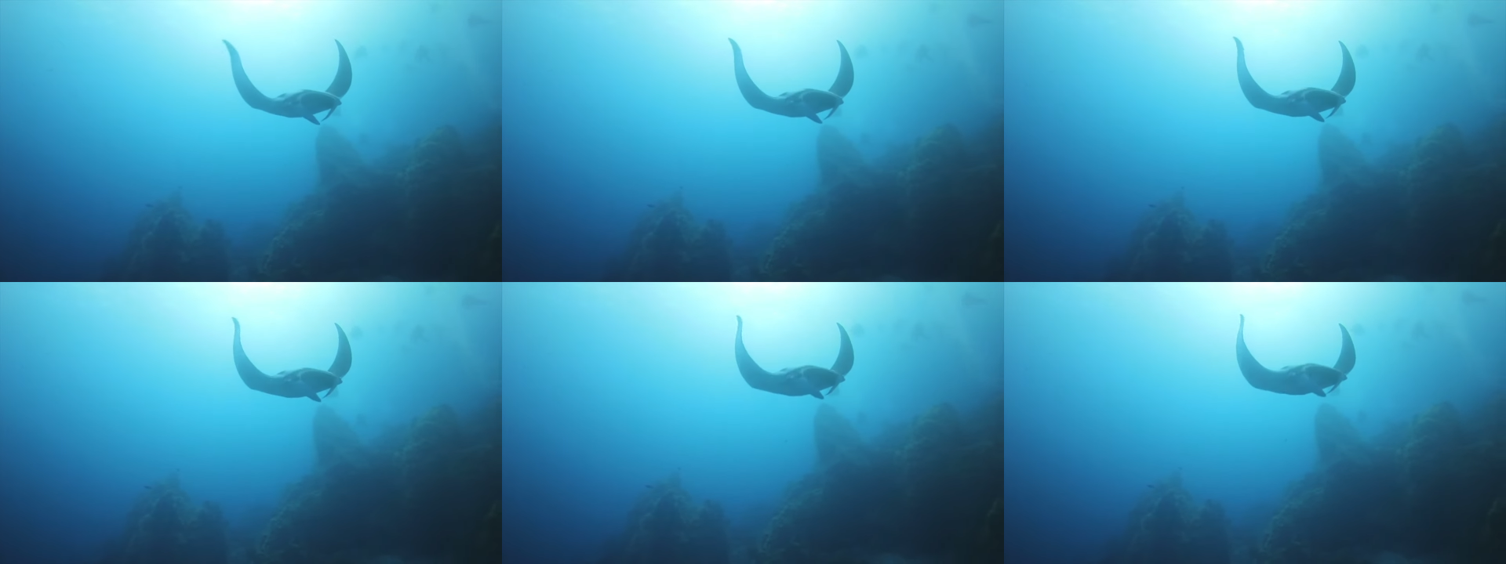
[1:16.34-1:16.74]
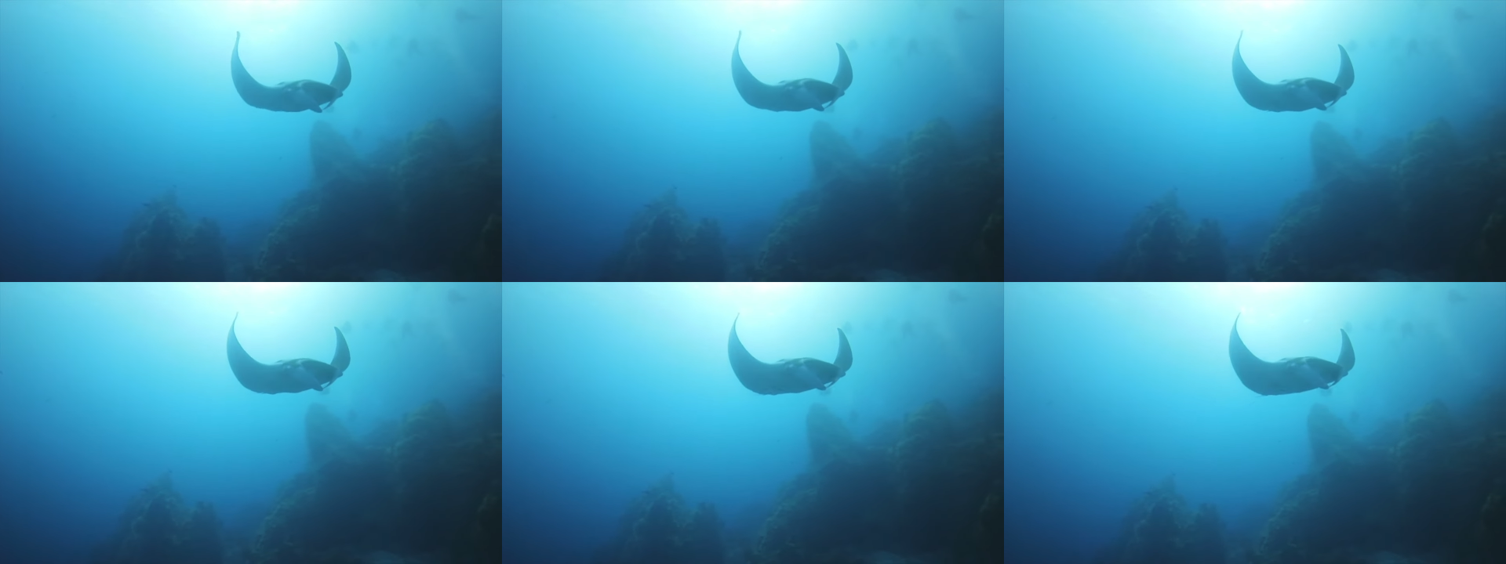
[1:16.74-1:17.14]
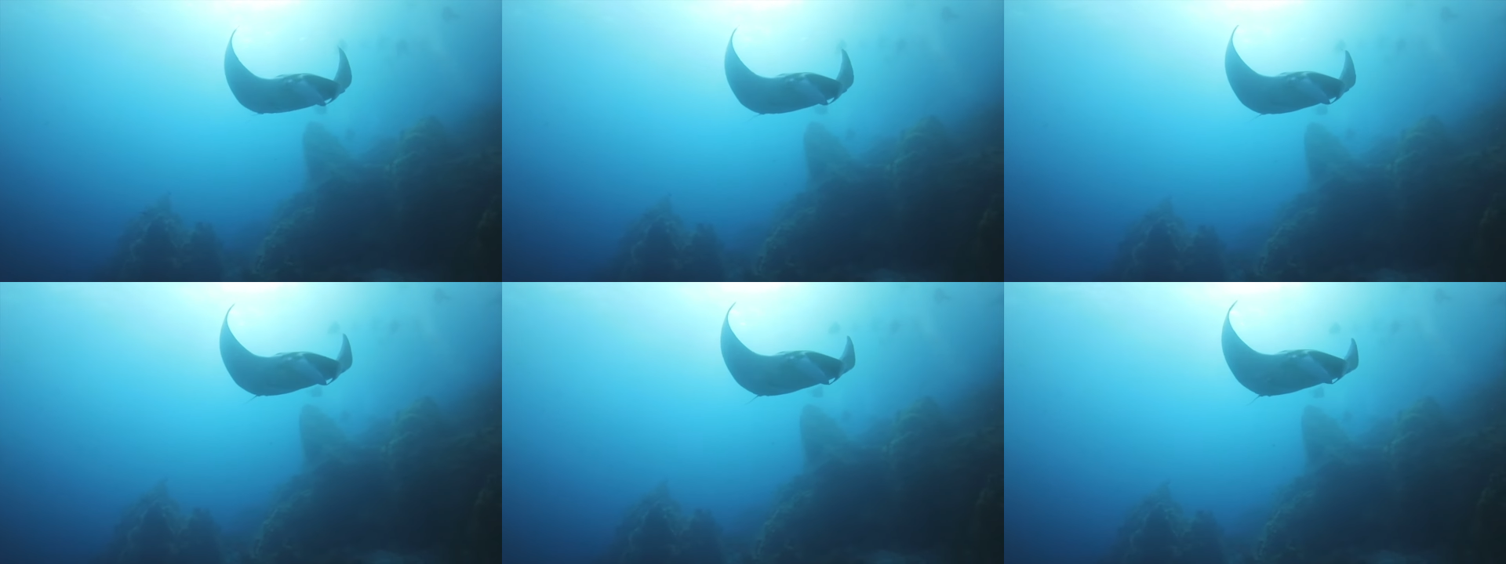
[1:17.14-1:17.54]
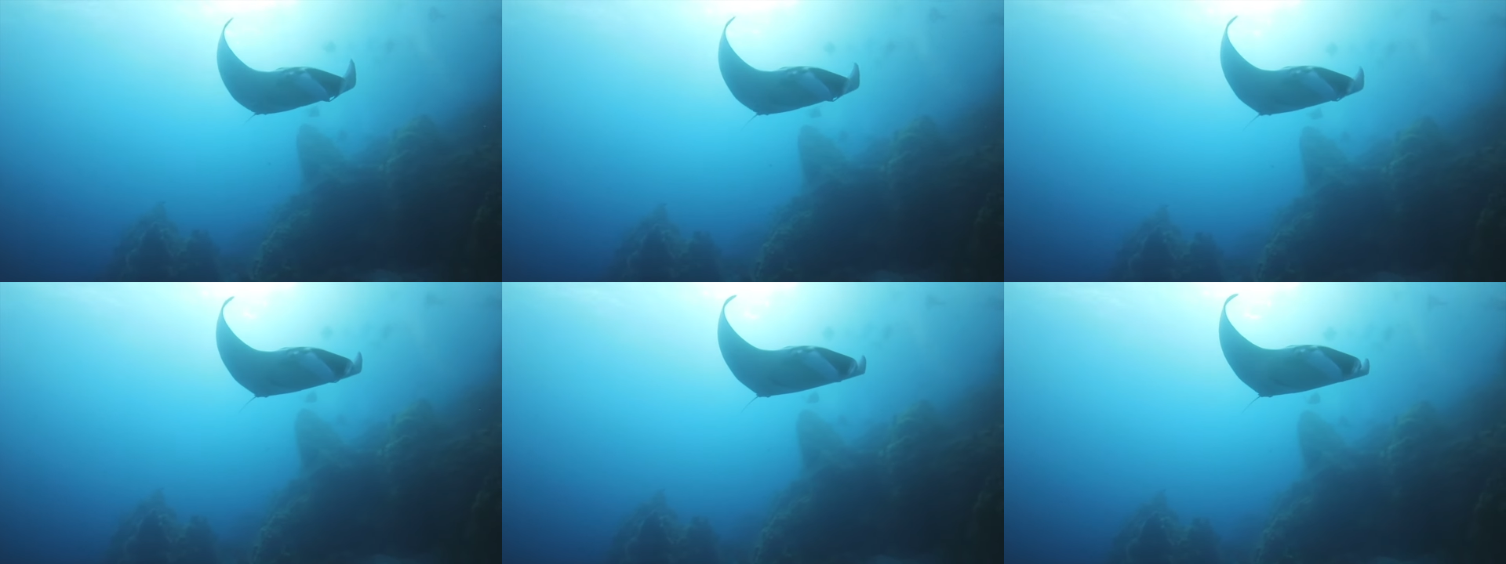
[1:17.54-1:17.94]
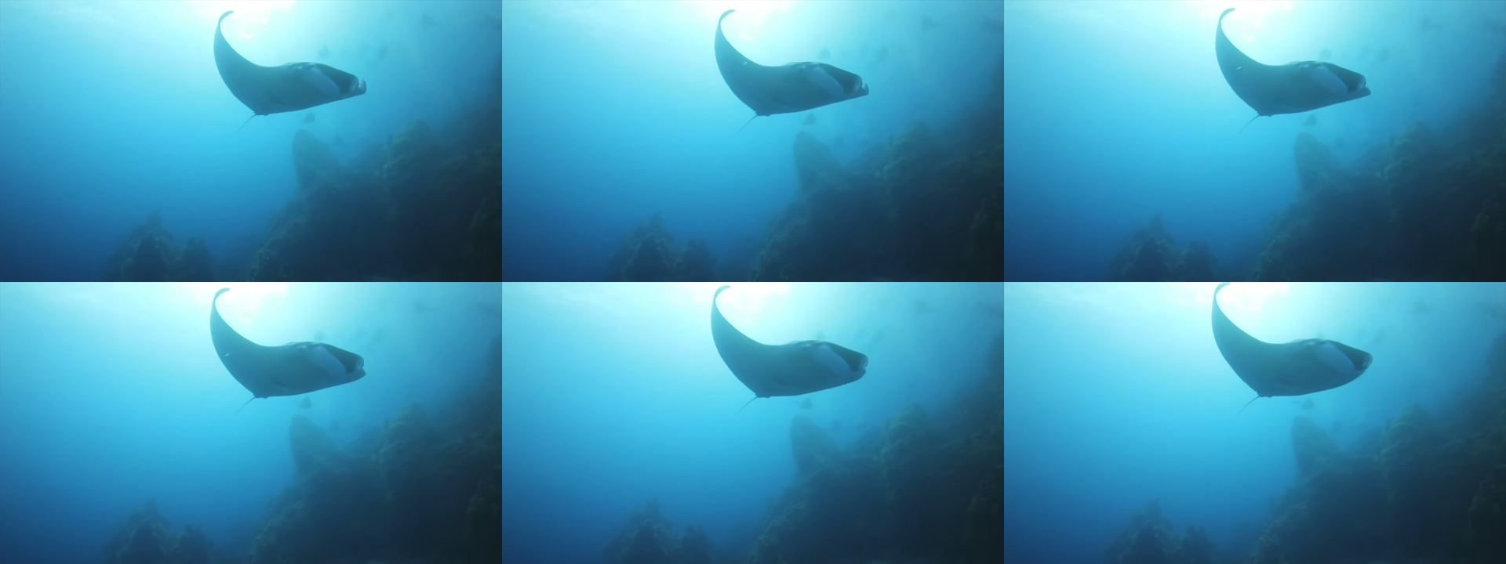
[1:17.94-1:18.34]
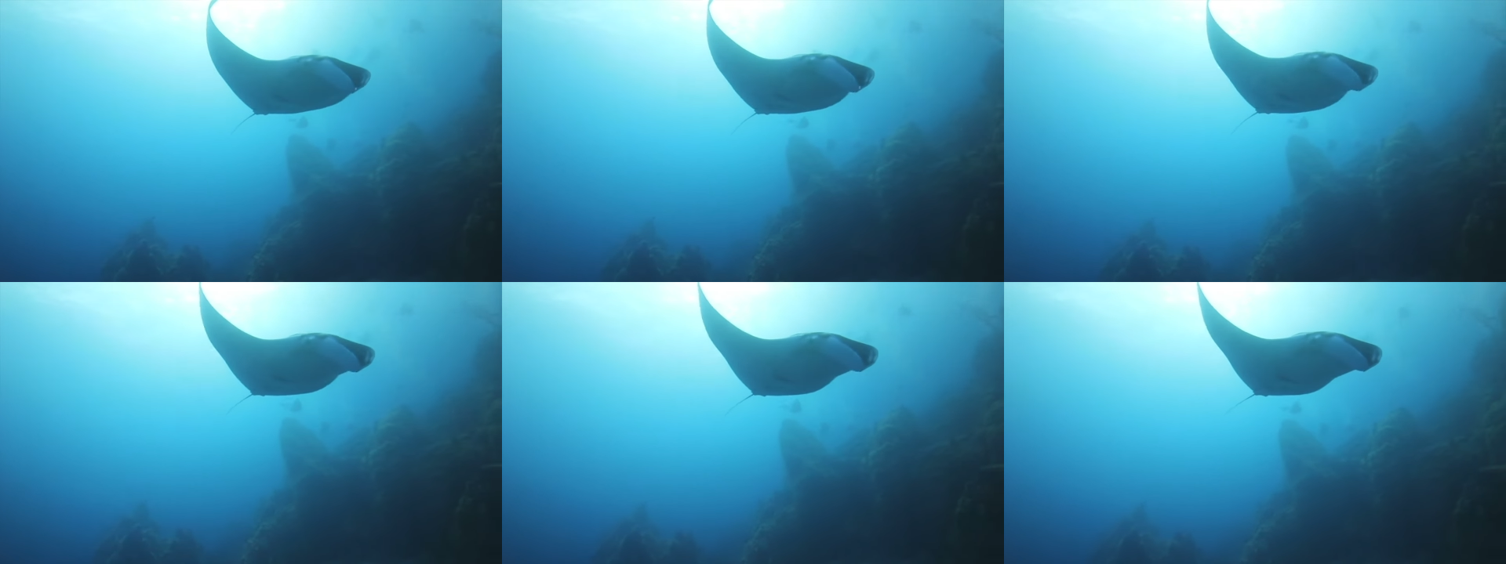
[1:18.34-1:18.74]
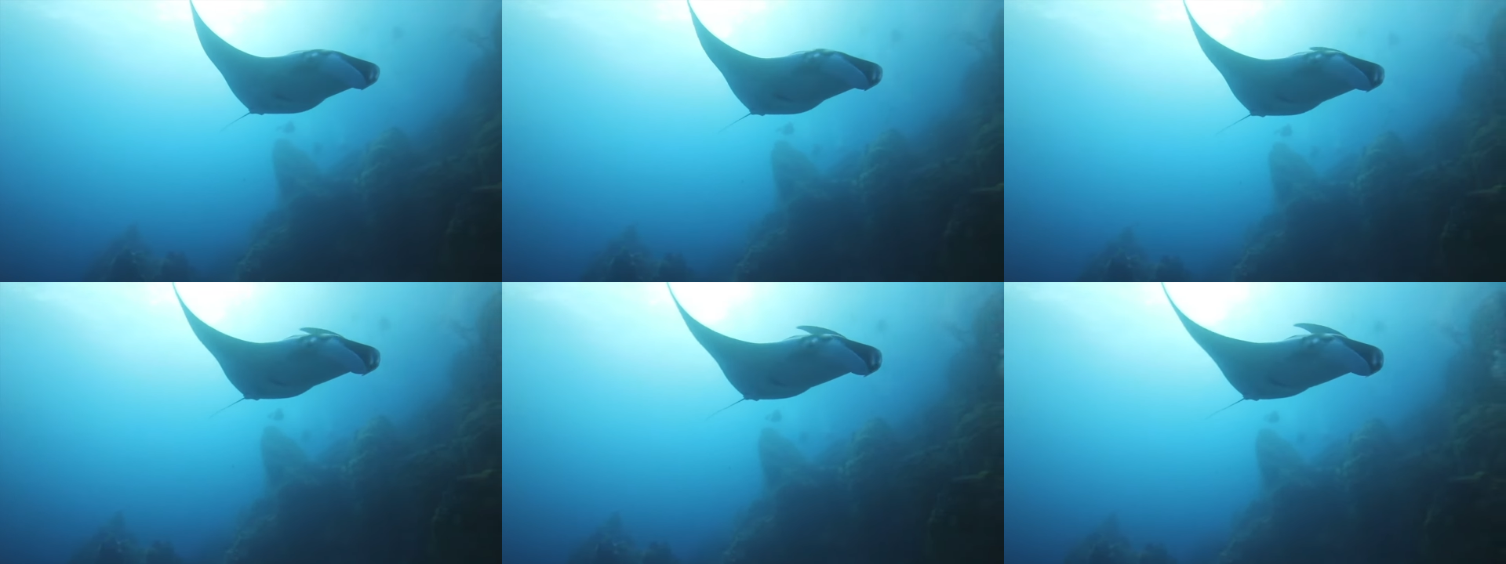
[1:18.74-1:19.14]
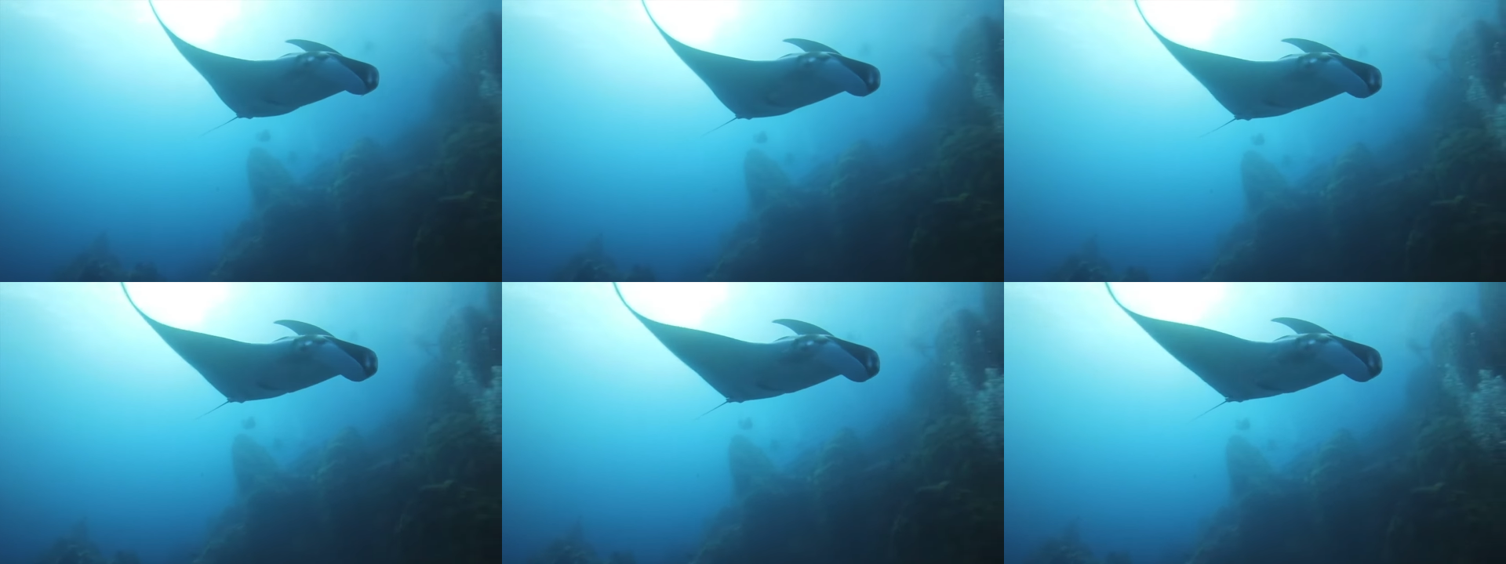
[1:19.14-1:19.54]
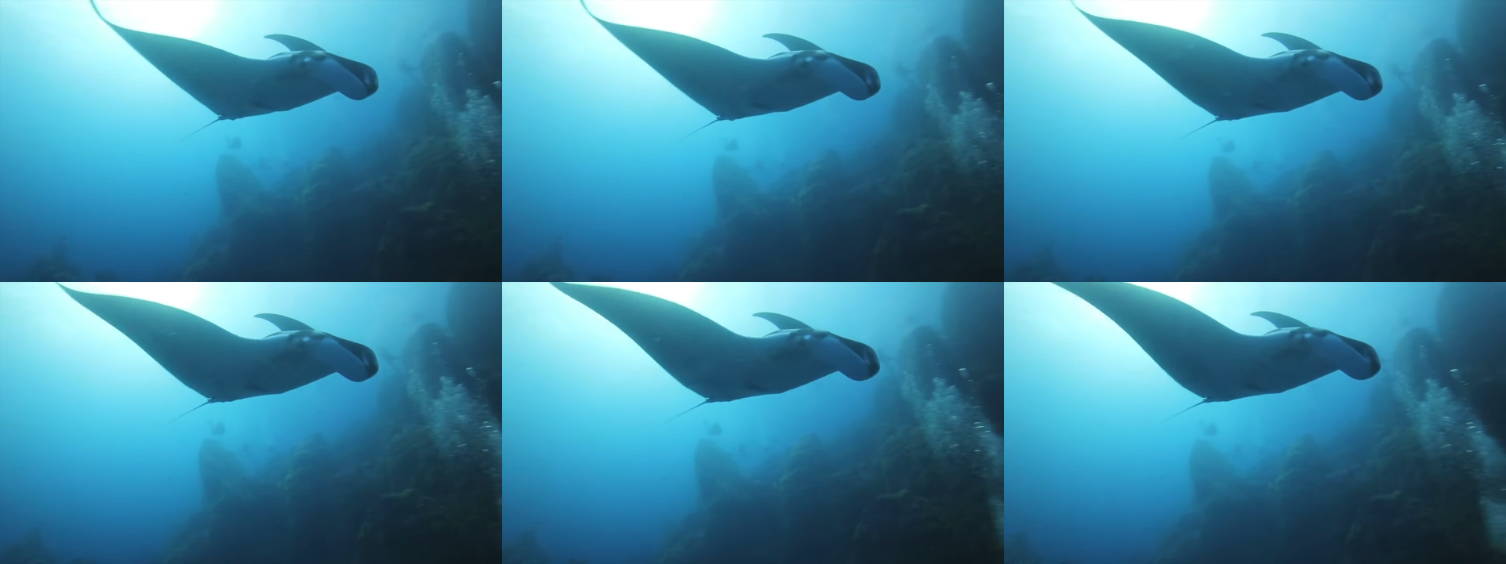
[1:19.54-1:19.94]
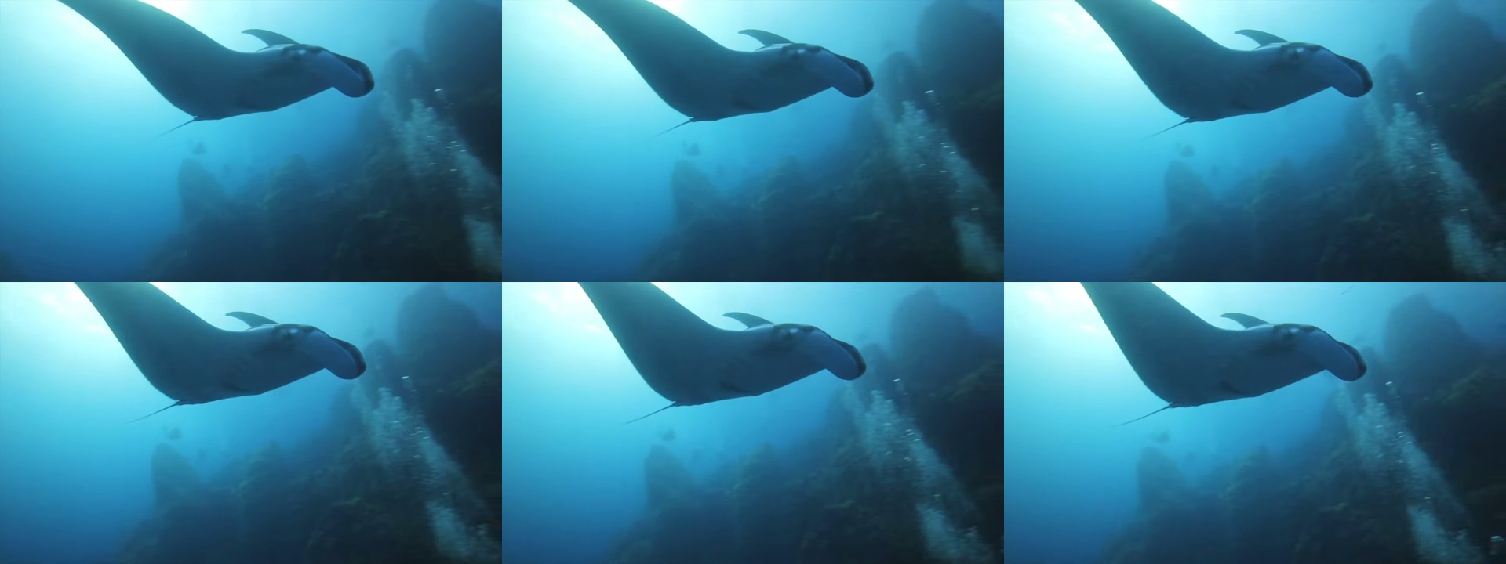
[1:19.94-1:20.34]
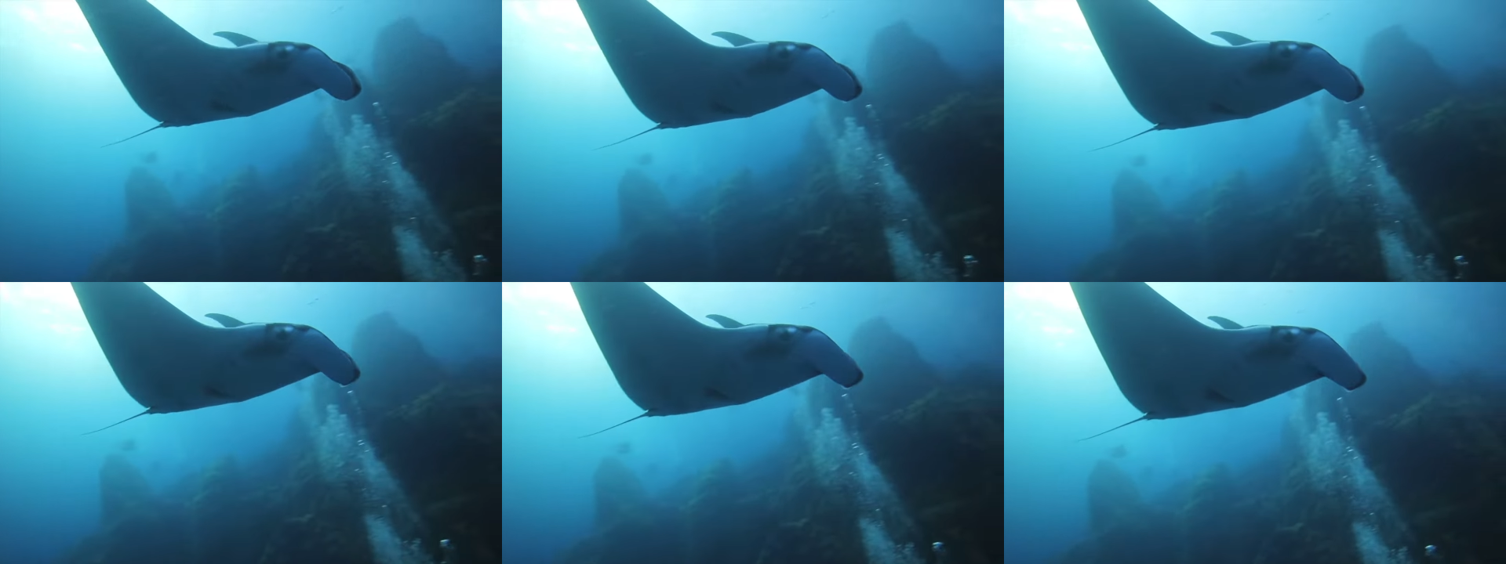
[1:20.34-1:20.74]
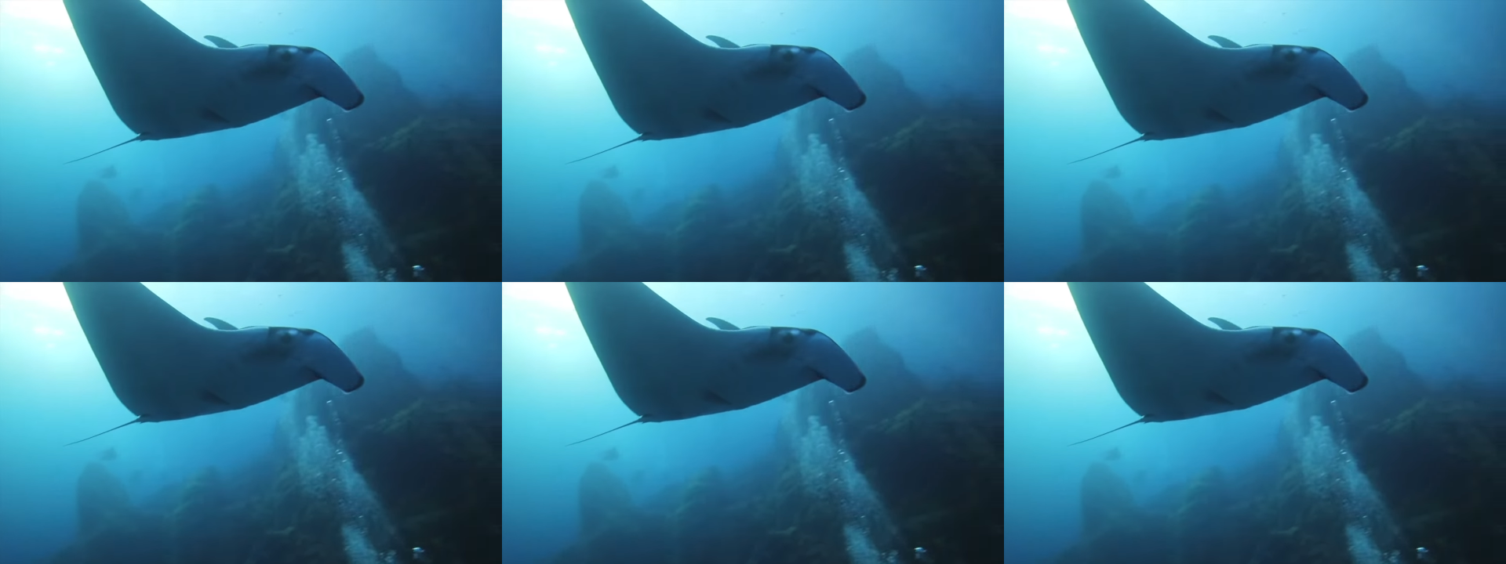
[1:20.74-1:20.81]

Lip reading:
No face is visible, so there are no lips to read.